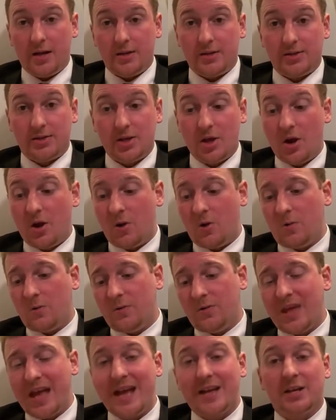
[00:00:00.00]
So
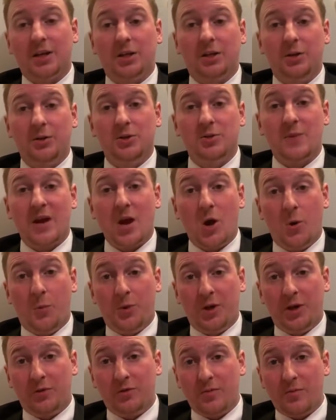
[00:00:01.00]
that concludes my
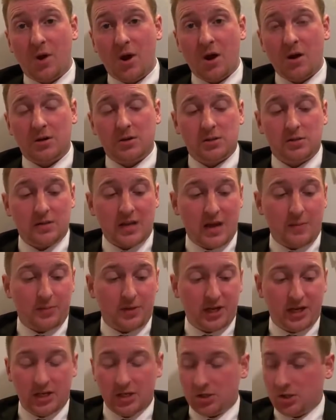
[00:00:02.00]
opening remarks. I've got
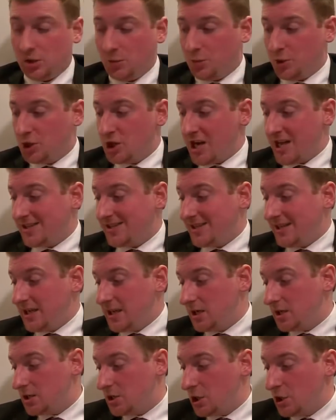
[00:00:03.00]
plenty of super chats to
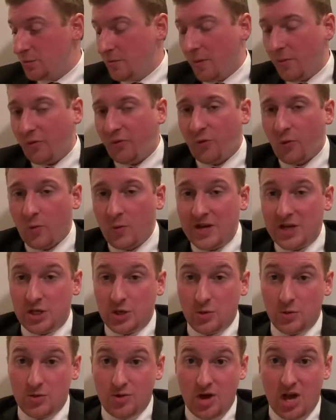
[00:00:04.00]
get to, but before we
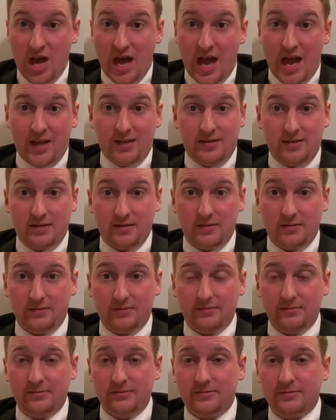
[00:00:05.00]
do that,
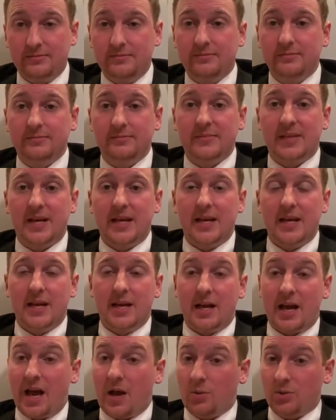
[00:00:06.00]

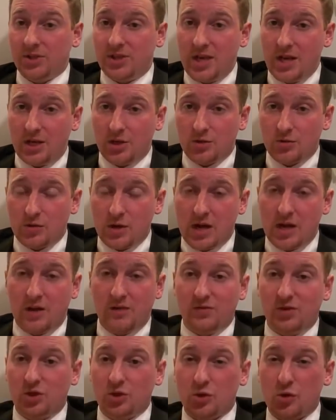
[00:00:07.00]
I will take a drink
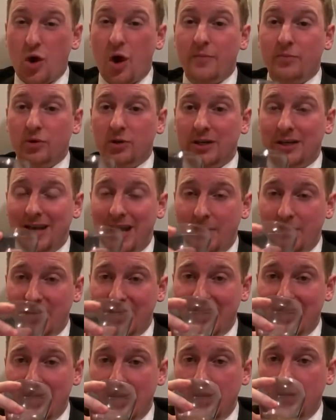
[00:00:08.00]
of strawberry
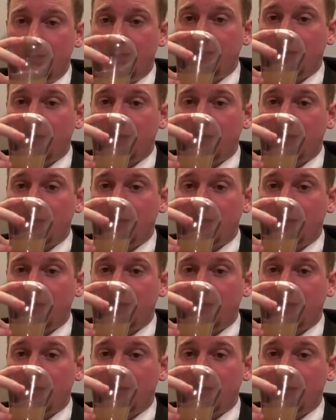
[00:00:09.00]
lemonade.